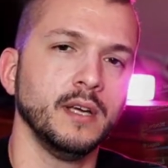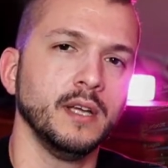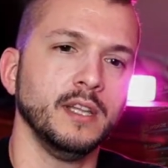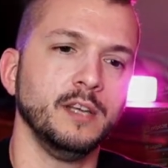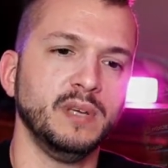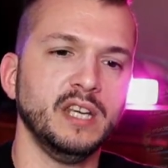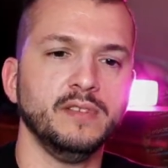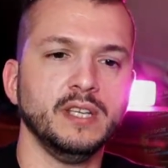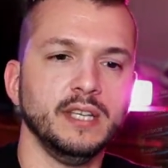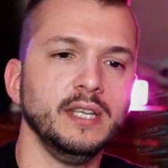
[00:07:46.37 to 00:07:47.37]
the
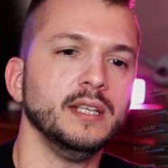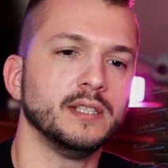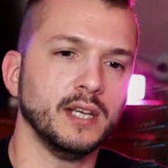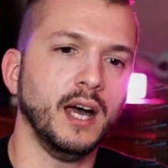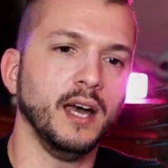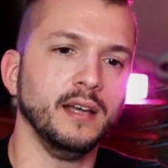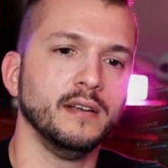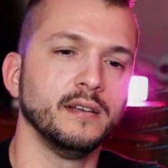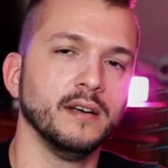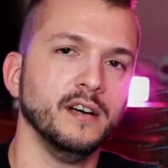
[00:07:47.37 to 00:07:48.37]
PvE side
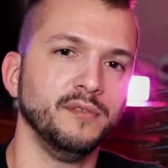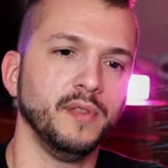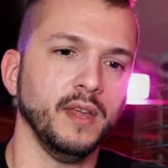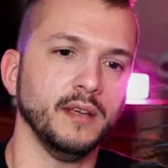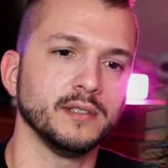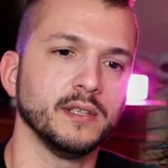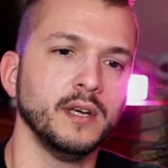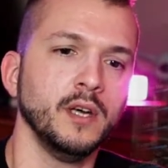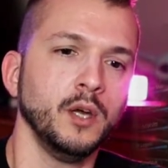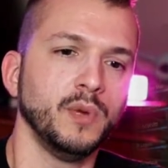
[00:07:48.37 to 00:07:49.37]
of things.
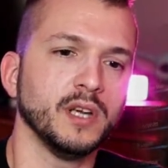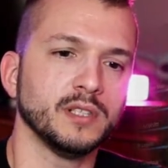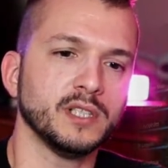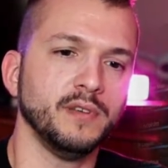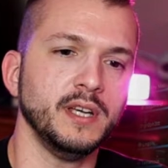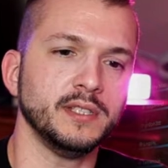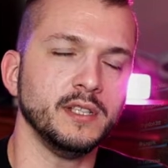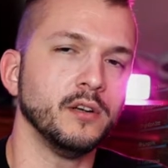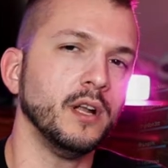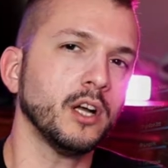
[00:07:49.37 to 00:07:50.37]
Because let's face it,
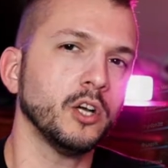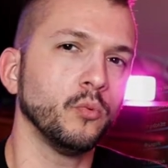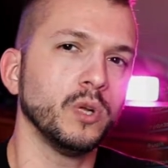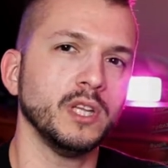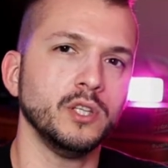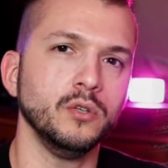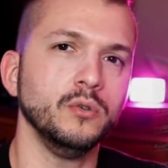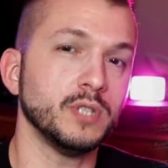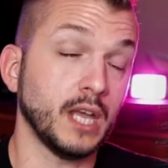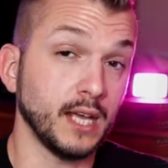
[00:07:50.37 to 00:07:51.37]
you're not going to really
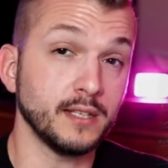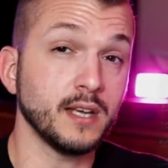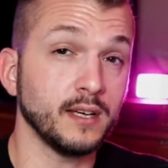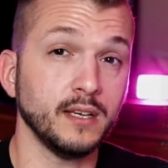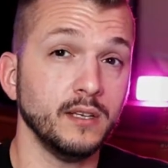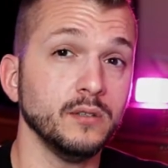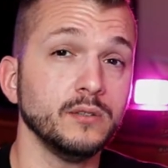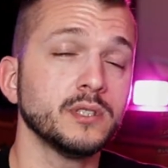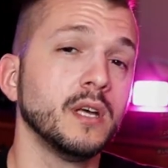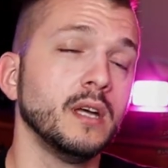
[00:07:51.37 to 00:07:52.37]
use
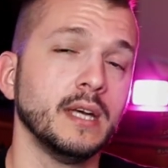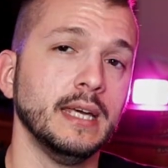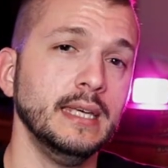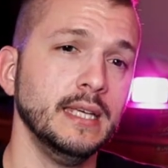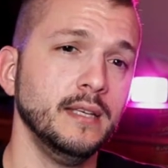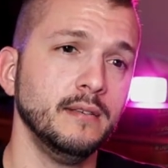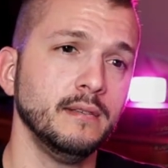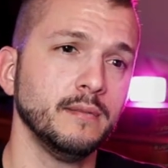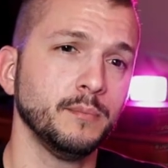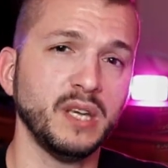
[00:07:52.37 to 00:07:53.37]
anti-heals in
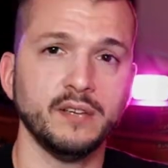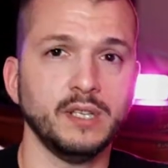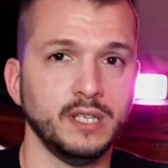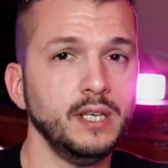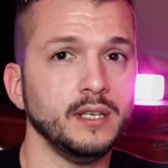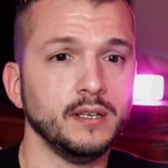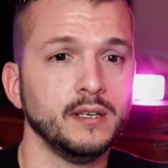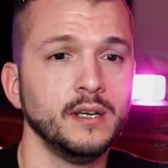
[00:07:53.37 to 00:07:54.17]
PvE.